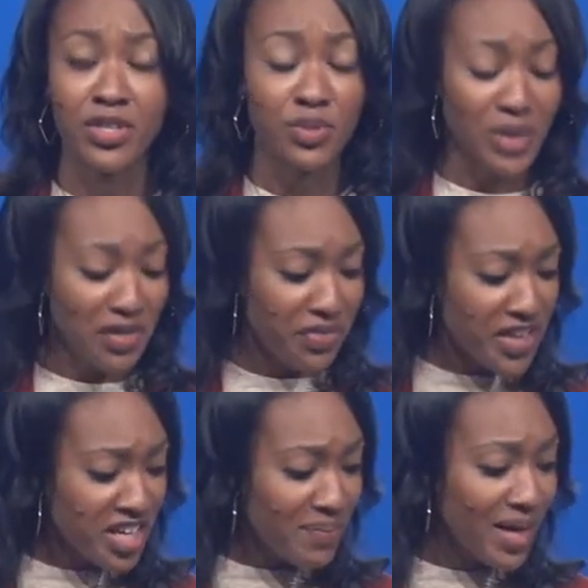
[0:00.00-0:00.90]
So when I
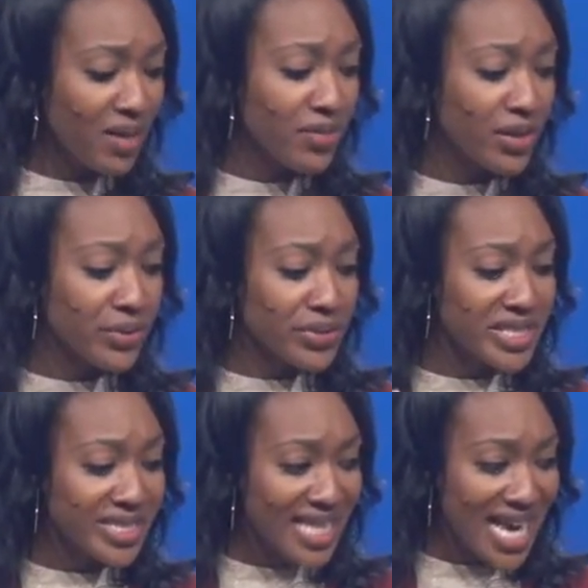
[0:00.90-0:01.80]
think about those
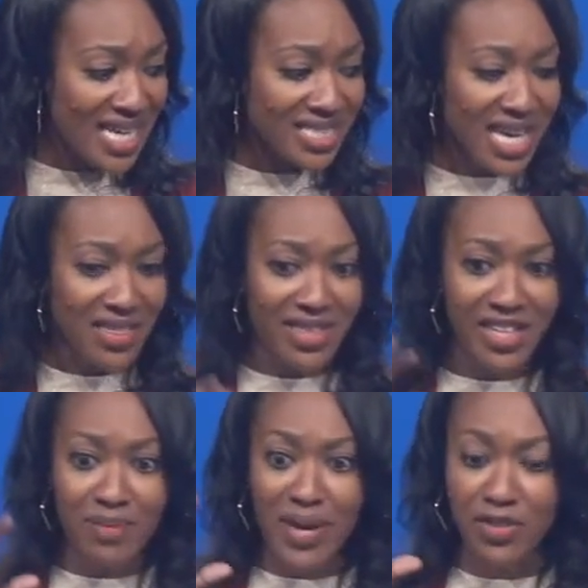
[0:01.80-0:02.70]
sacks, I
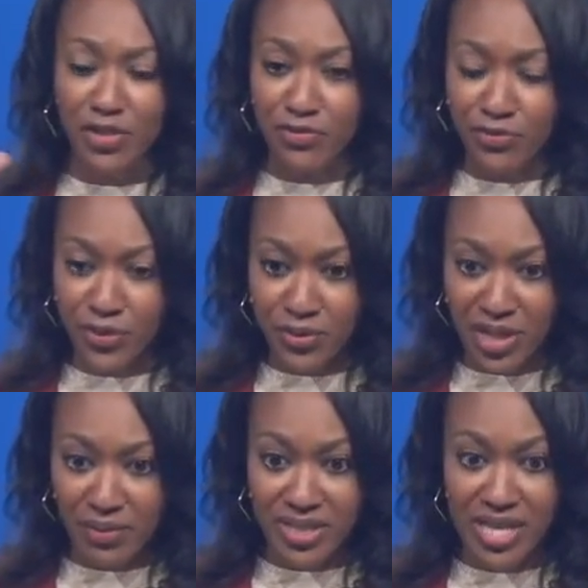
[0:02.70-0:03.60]
think about the fruit
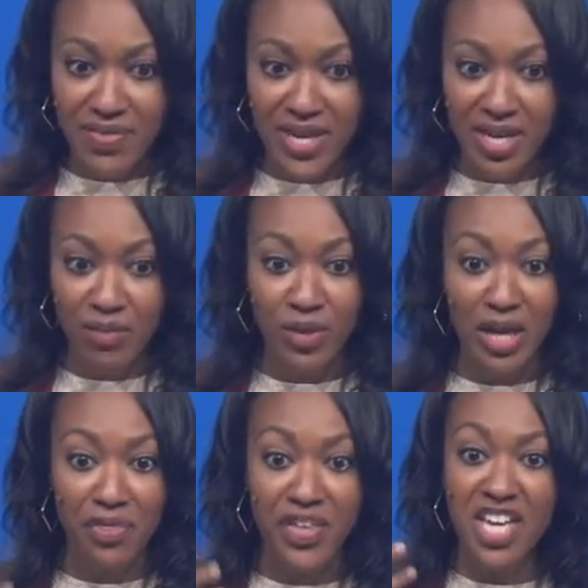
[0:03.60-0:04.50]
that was in there. And when
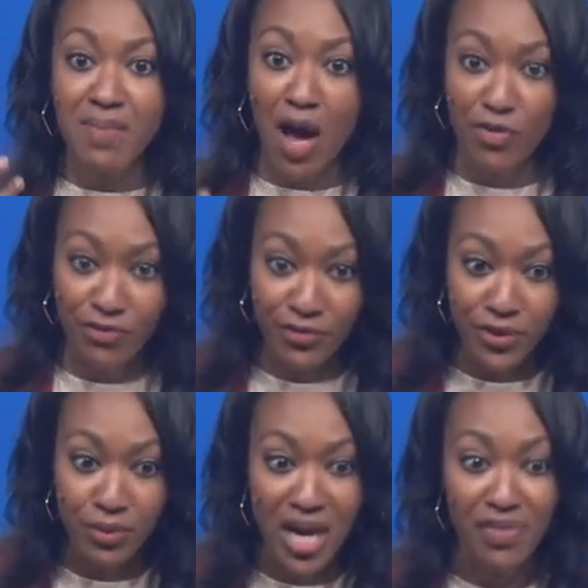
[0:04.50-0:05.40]
I think about
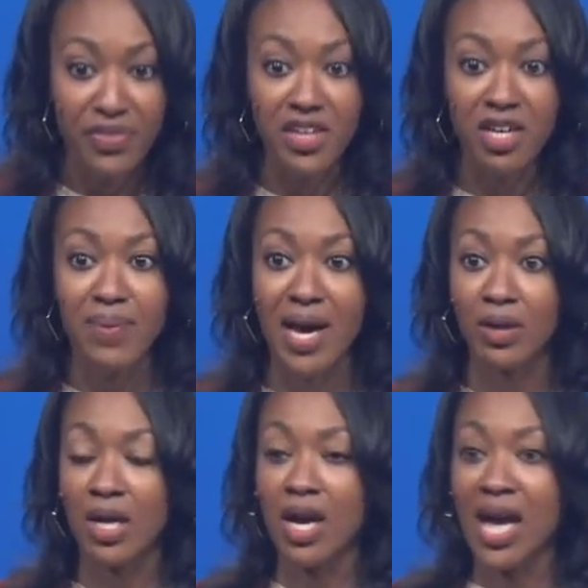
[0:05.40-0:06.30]
fruit, I think about
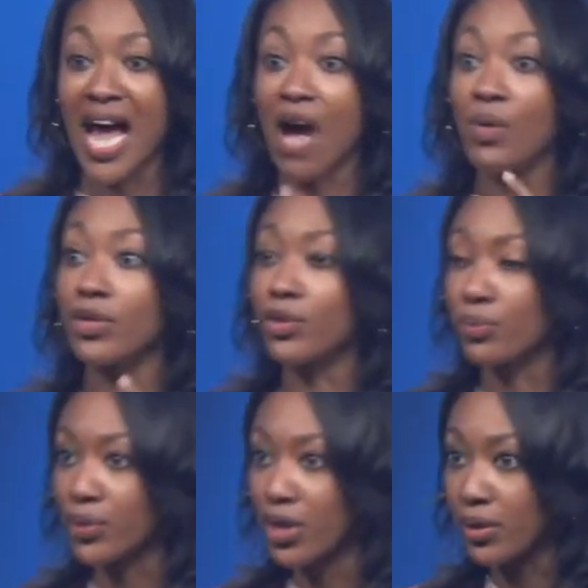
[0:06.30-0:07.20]
how it
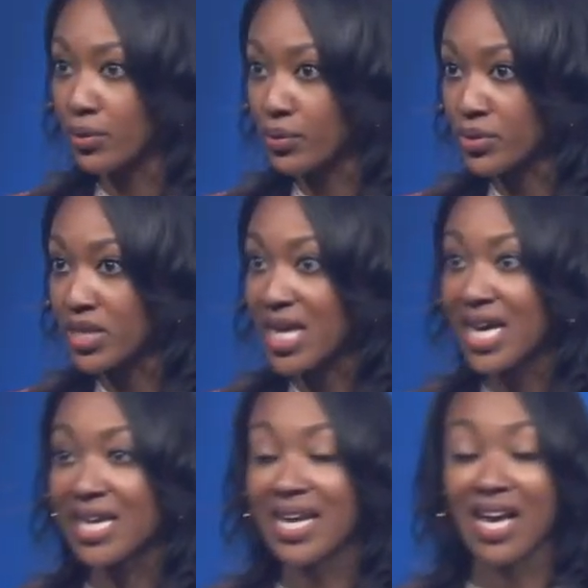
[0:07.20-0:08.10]
grows
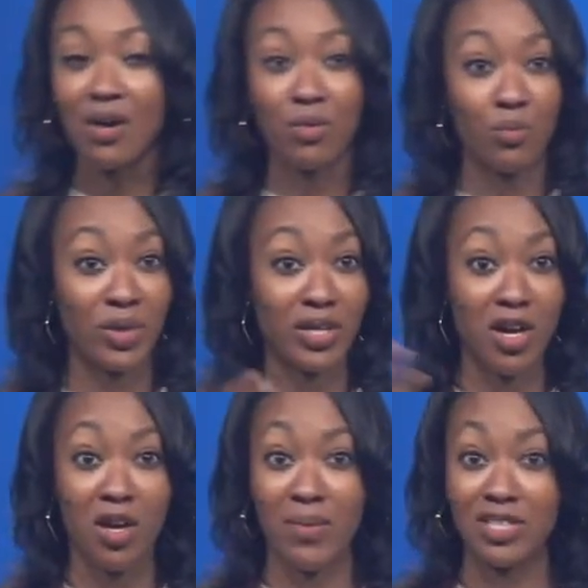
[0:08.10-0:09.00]
and how we
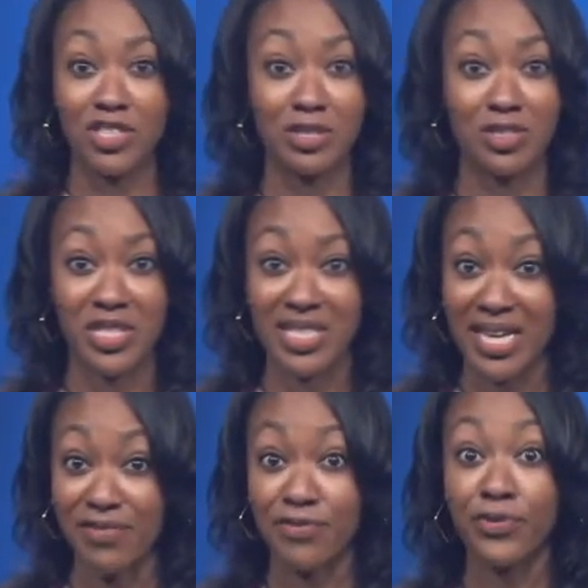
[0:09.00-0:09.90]
call my children to
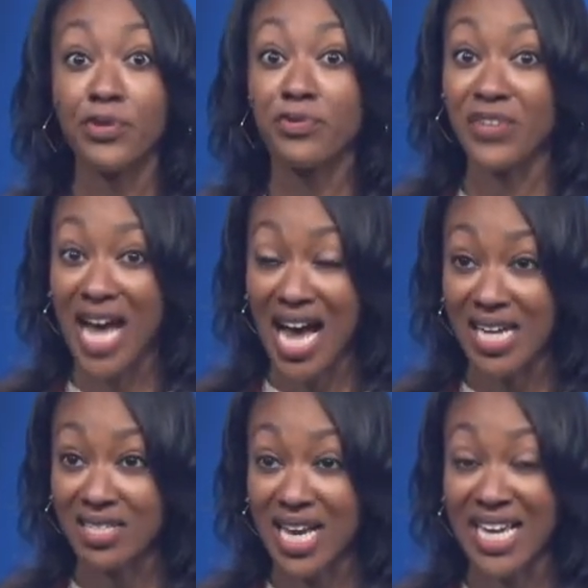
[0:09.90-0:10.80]
say fruit
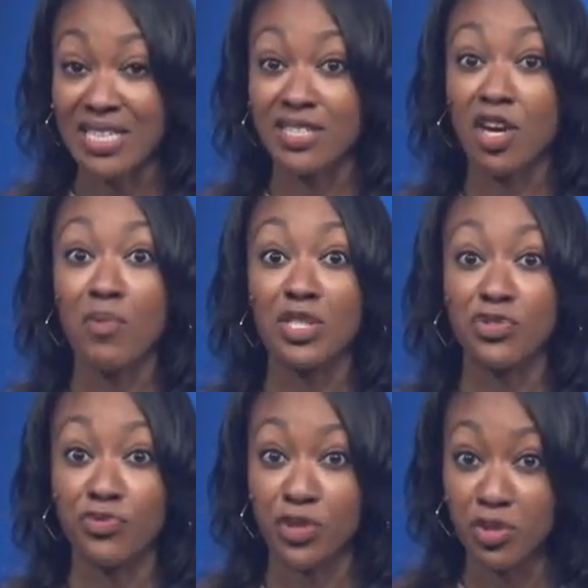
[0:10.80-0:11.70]
flies. I ate so much
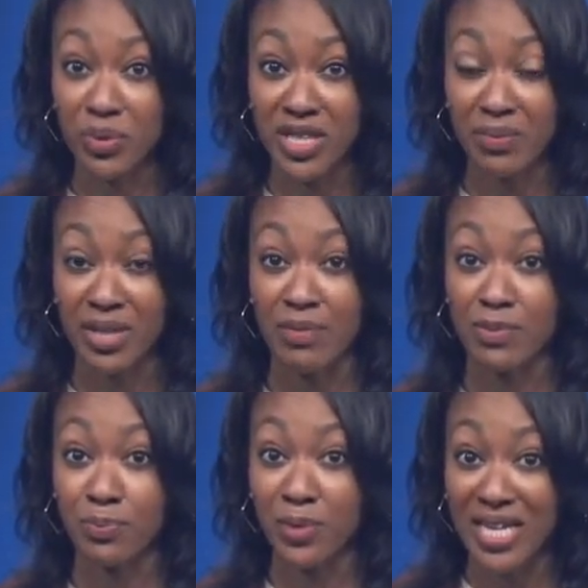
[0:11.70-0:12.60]
fruit with them when I was
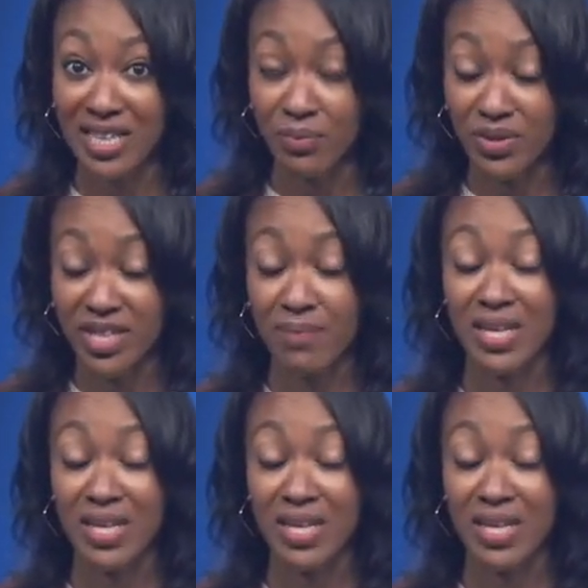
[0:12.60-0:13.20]
pregnant with them.